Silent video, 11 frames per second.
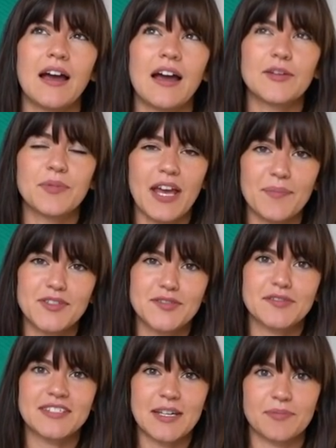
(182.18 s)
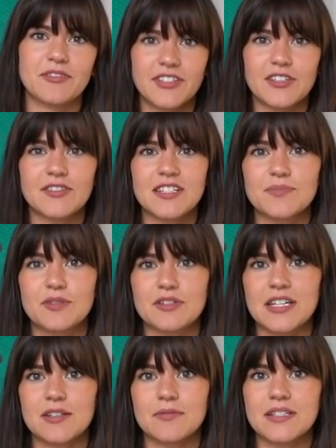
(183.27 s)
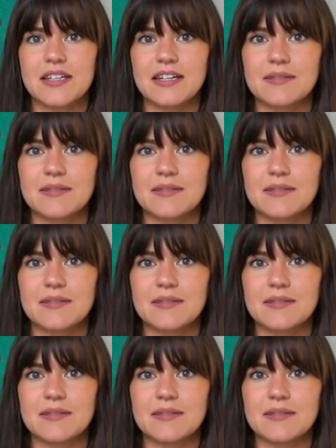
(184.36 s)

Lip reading: I'd be happy to do a separate video on this, because otherwise